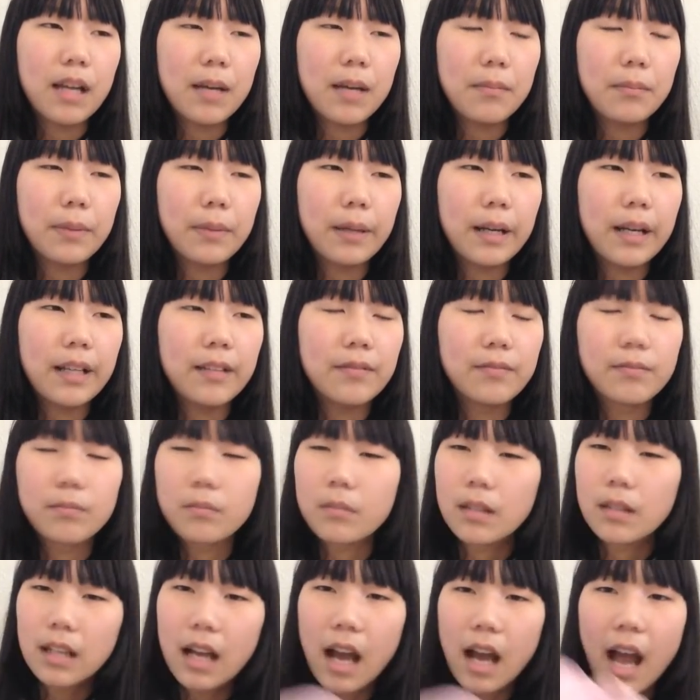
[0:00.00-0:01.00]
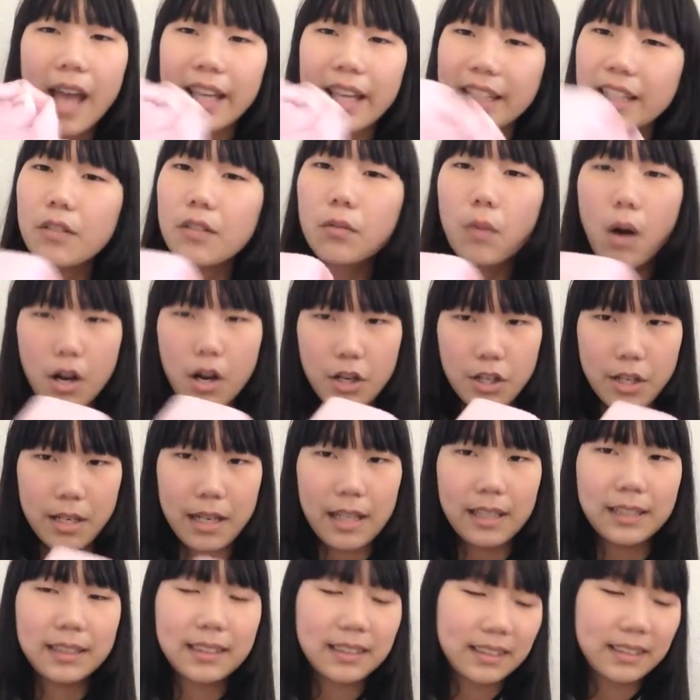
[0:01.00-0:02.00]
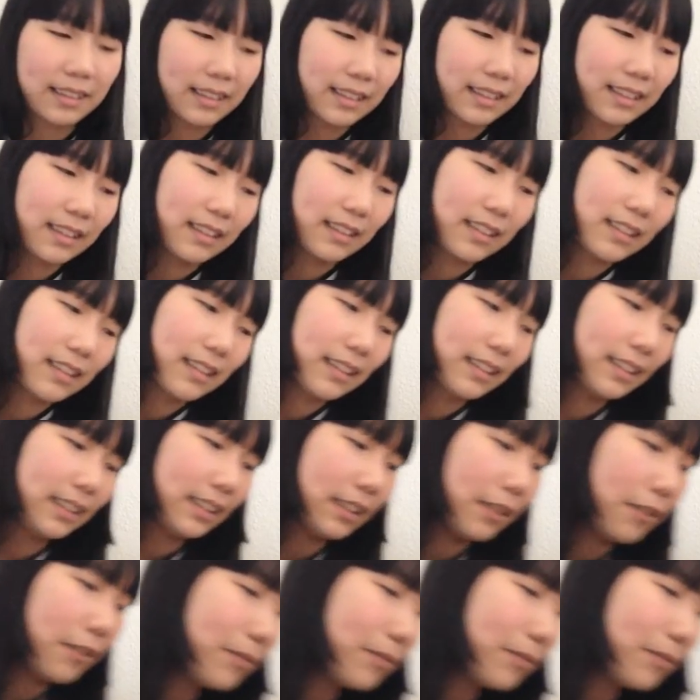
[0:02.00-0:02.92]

but I can wash this, so